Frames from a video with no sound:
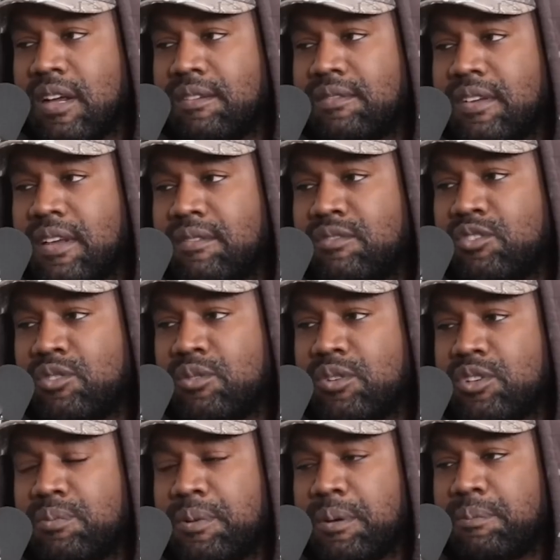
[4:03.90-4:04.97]
If
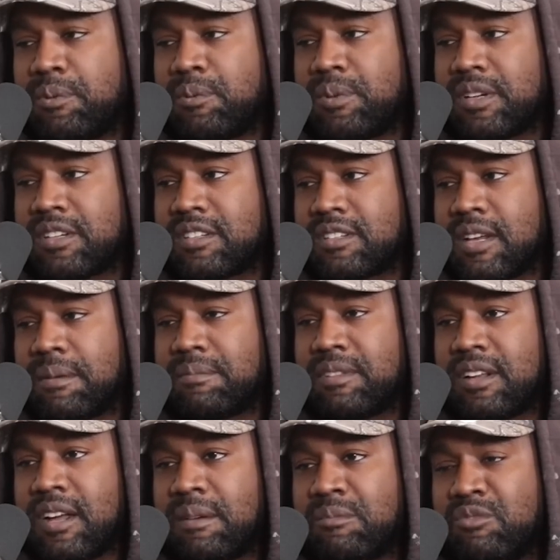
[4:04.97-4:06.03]
Jewish people would accept
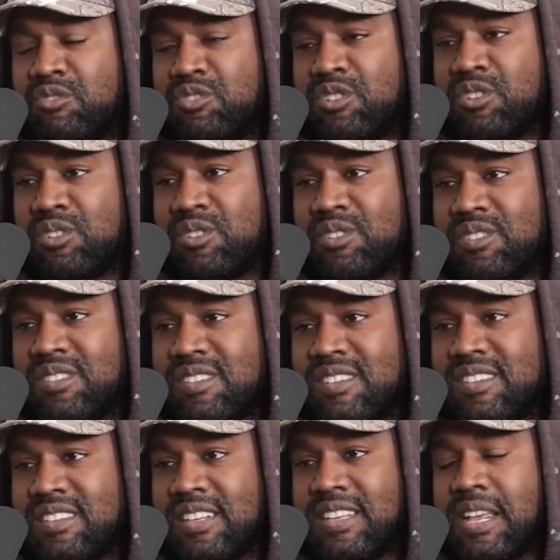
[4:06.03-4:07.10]
that I'm Jew,
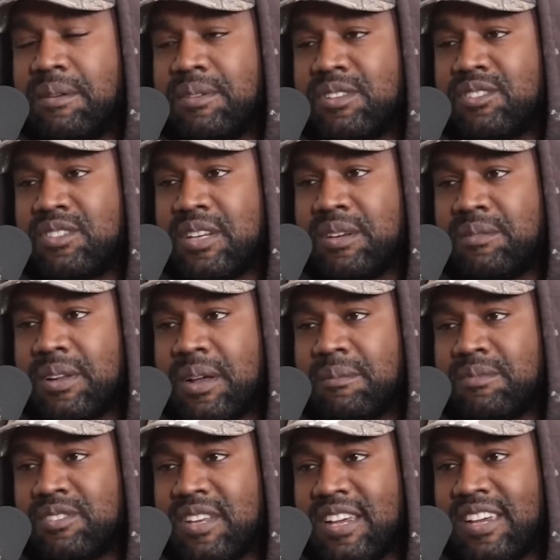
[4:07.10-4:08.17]
then they would see what
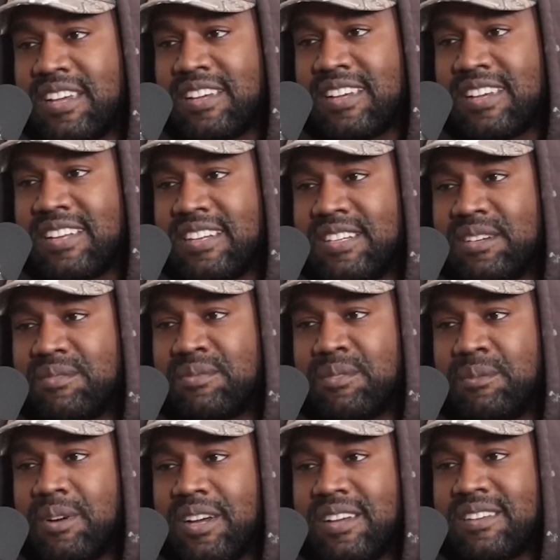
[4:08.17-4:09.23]
I'm saying in a
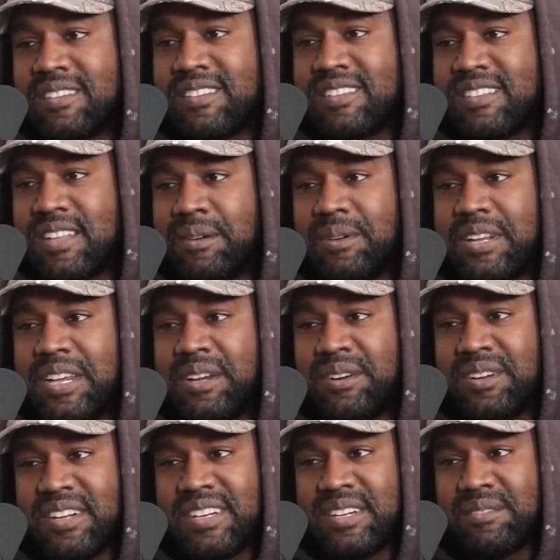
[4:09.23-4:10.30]
different way. They would hear
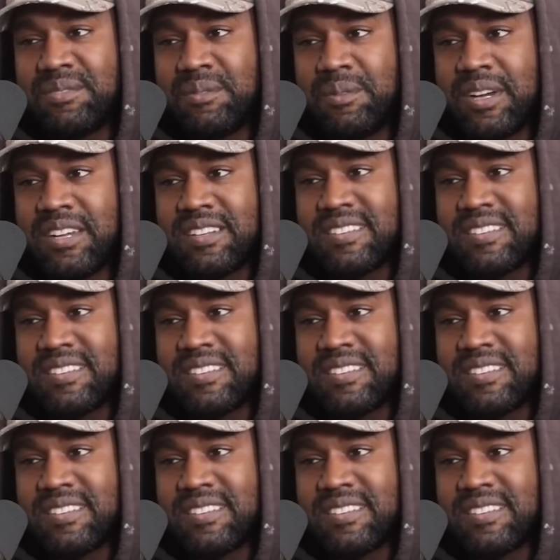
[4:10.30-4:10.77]
it in a different way.